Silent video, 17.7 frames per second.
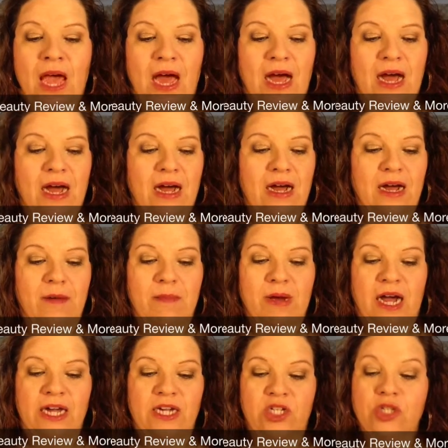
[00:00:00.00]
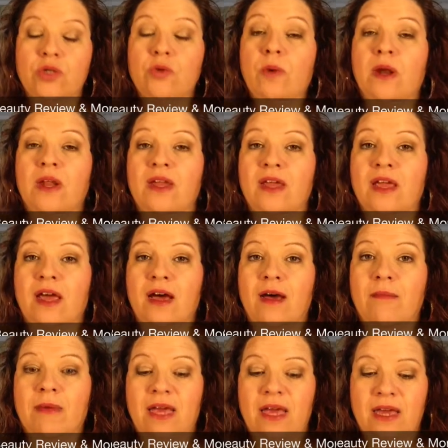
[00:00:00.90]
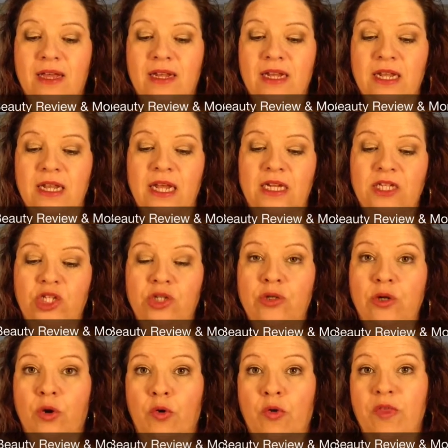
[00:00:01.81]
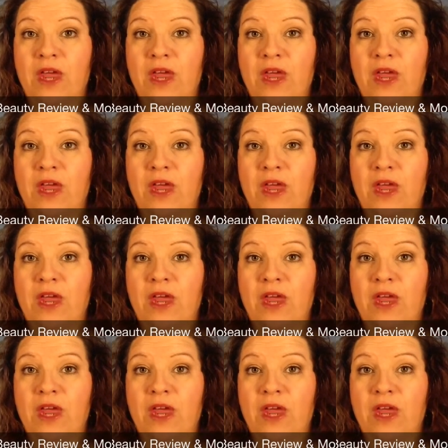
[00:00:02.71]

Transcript: Um, I just wanted to come and let you know